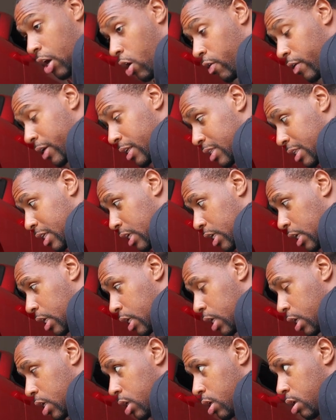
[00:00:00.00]
currently
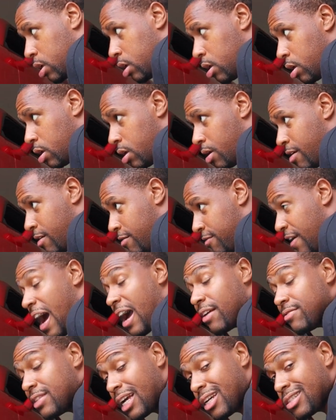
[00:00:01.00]

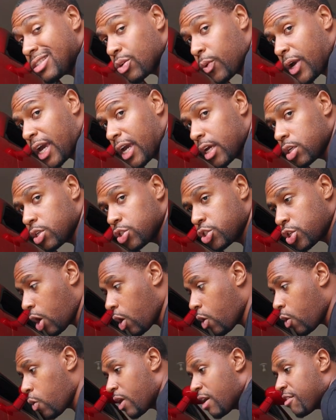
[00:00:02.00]
5 days away.
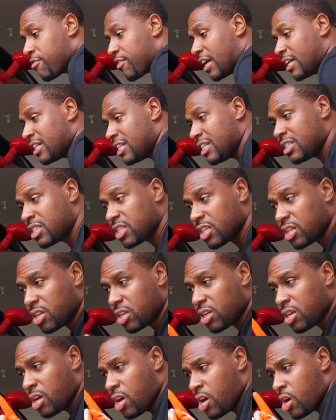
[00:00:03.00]
So if I need
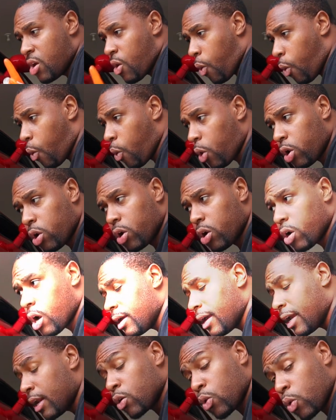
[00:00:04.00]
to order
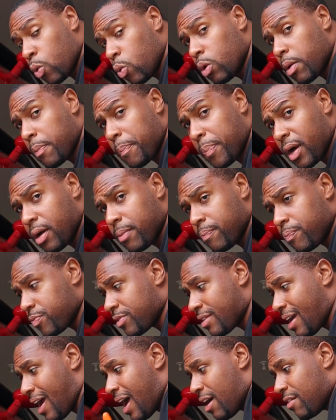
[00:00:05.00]
intercooler pump
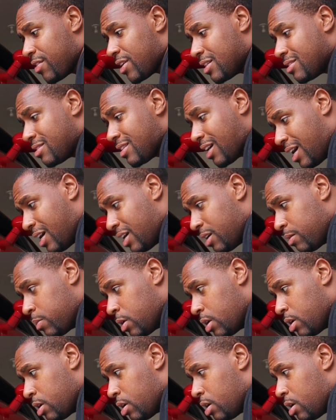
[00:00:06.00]
to have it in
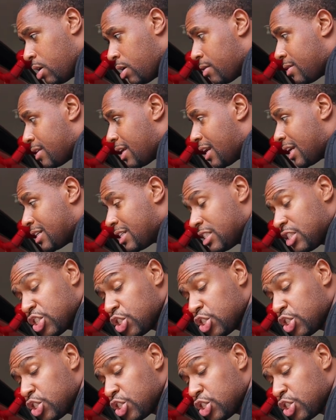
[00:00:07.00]
time, then I need